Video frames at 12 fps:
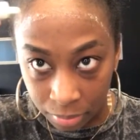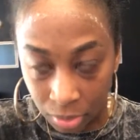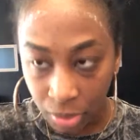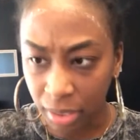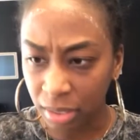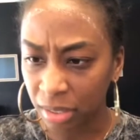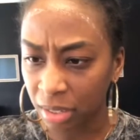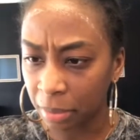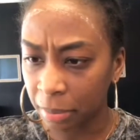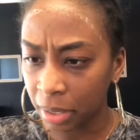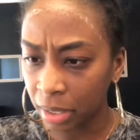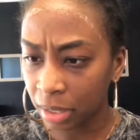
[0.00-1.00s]
Okay, in a
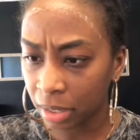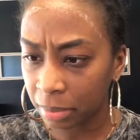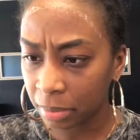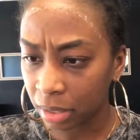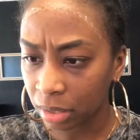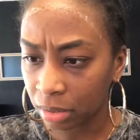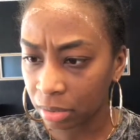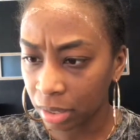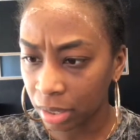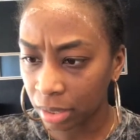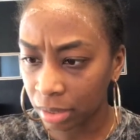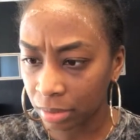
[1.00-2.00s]
minute I'm not going to
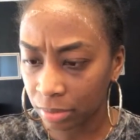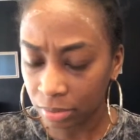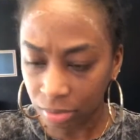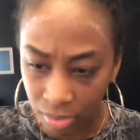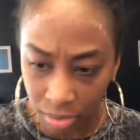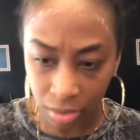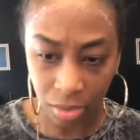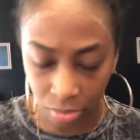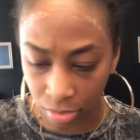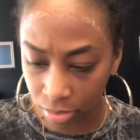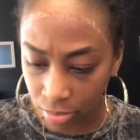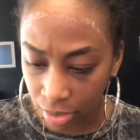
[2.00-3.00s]
have no
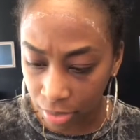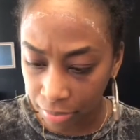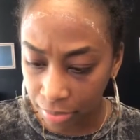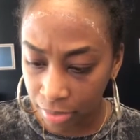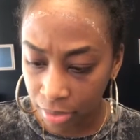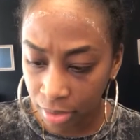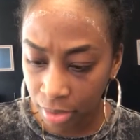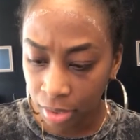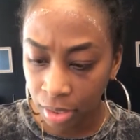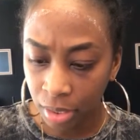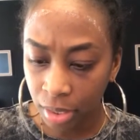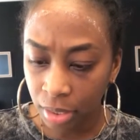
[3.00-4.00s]
glue left.
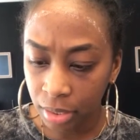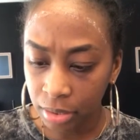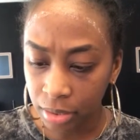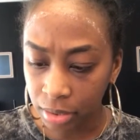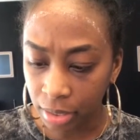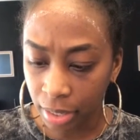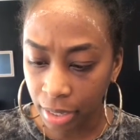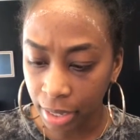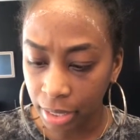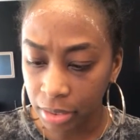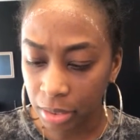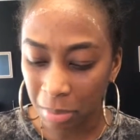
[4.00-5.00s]
And this is not
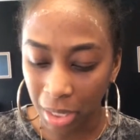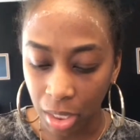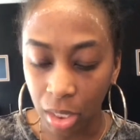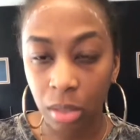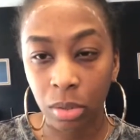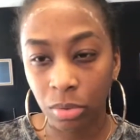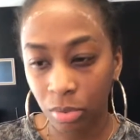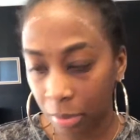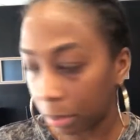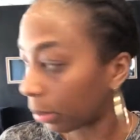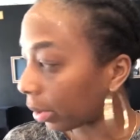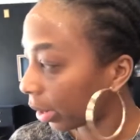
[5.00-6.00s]
actually my glue.
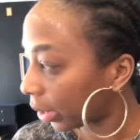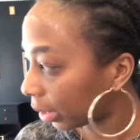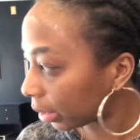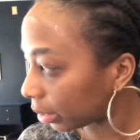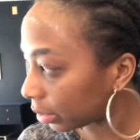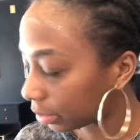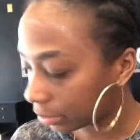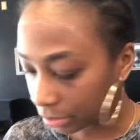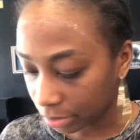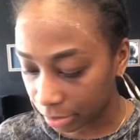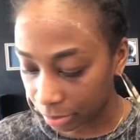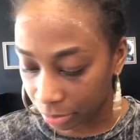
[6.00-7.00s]
I'm borrowing this
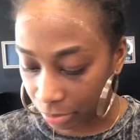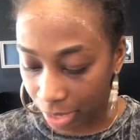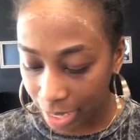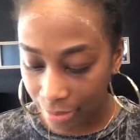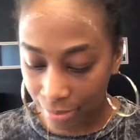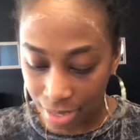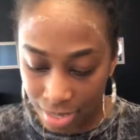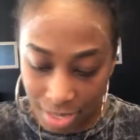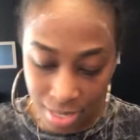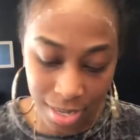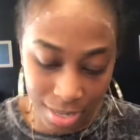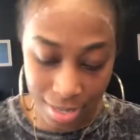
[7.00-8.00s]
from
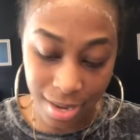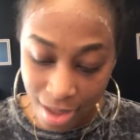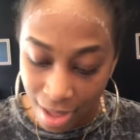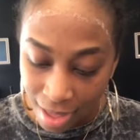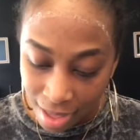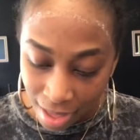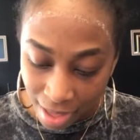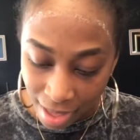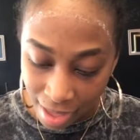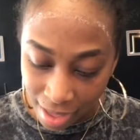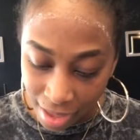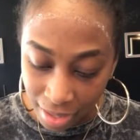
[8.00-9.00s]
Raven.
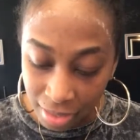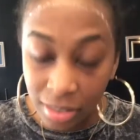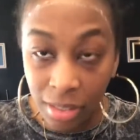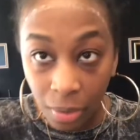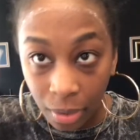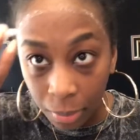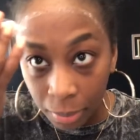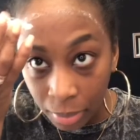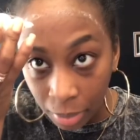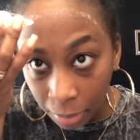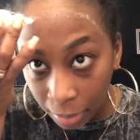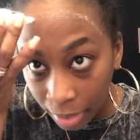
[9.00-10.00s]
And so I hope you
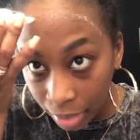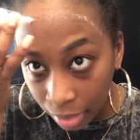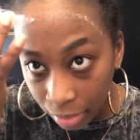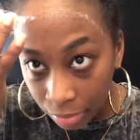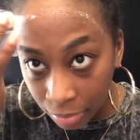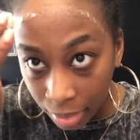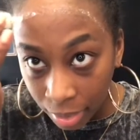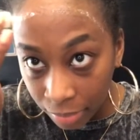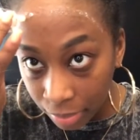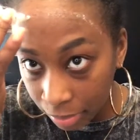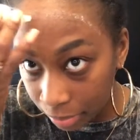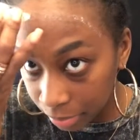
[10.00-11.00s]
don't mind,
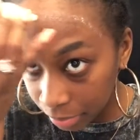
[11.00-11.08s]
Raven.